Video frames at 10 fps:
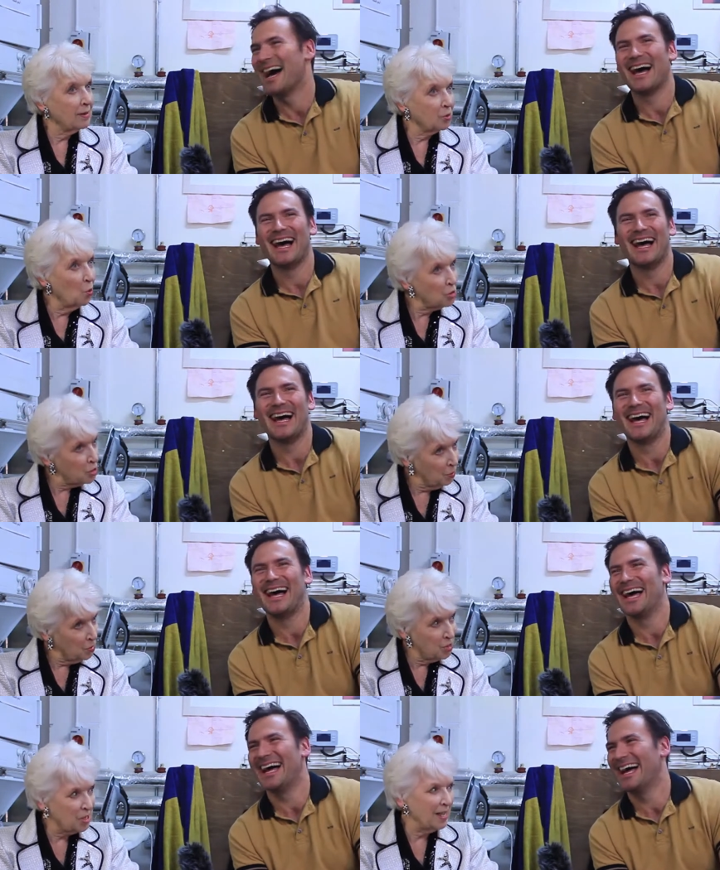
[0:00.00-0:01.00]
Speaker 1: thought it
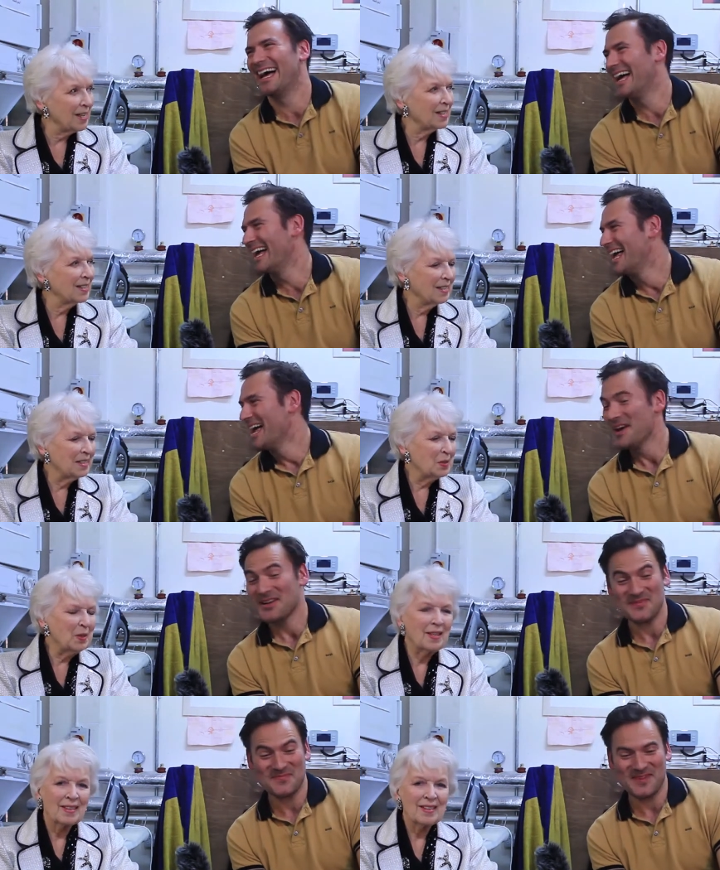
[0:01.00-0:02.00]
was here.
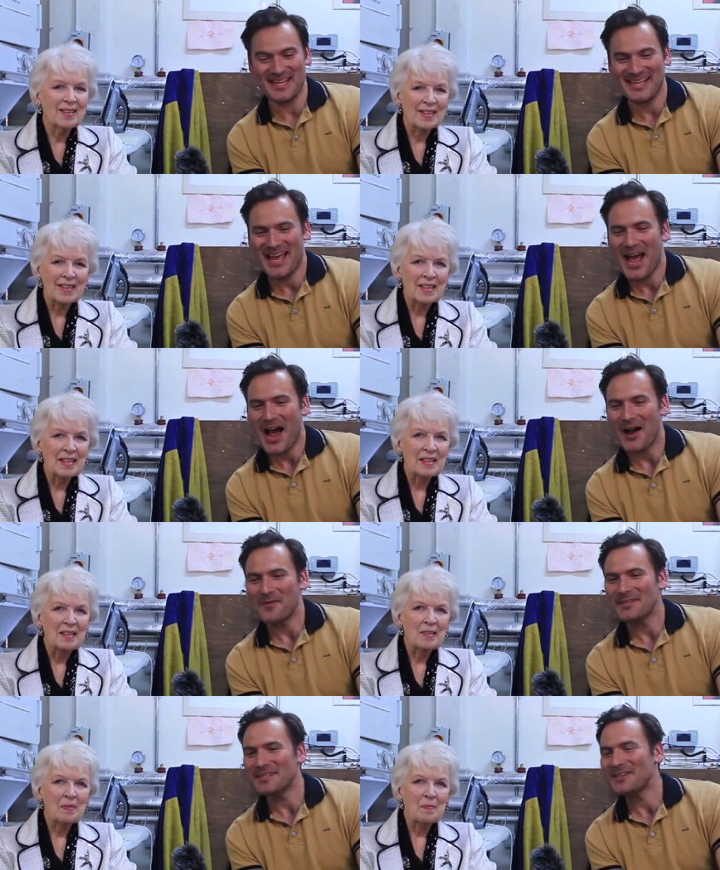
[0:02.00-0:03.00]
Speaker 2: Yeah. Could be. Um,
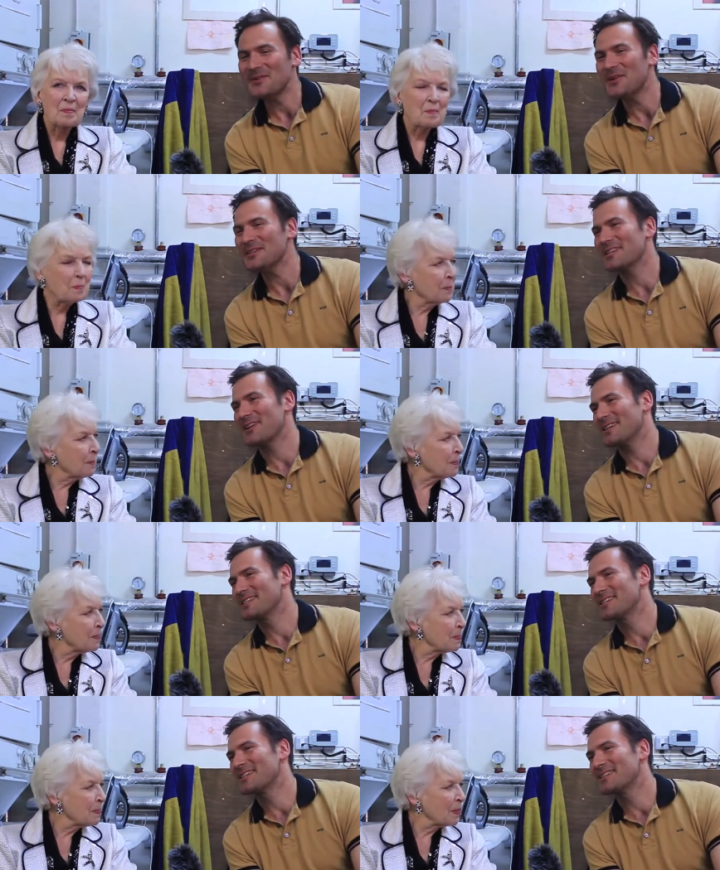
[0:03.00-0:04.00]
I was going to ask you
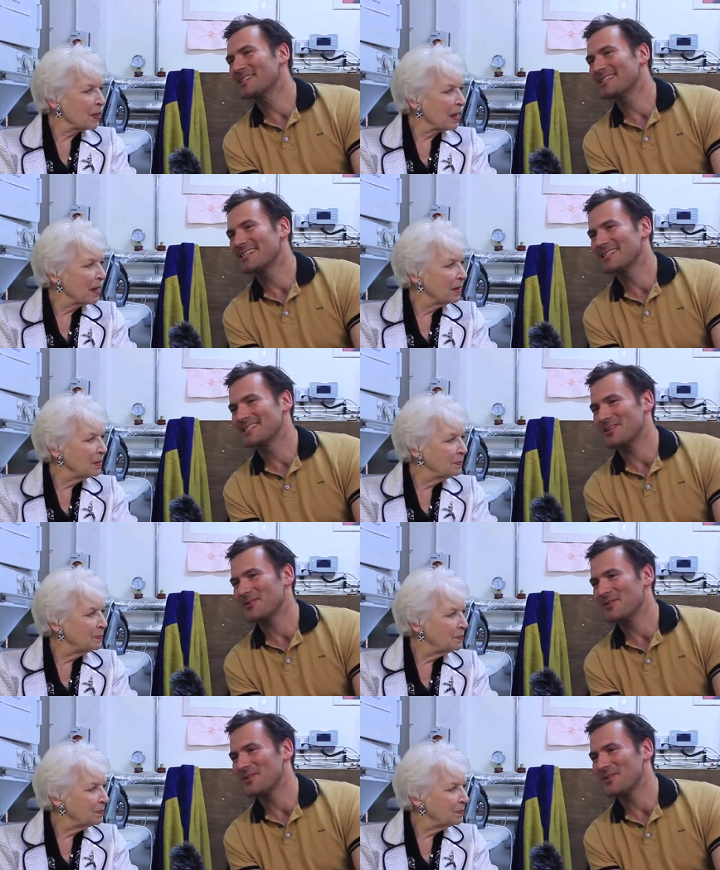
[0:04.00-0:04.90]
actually because I was listening to your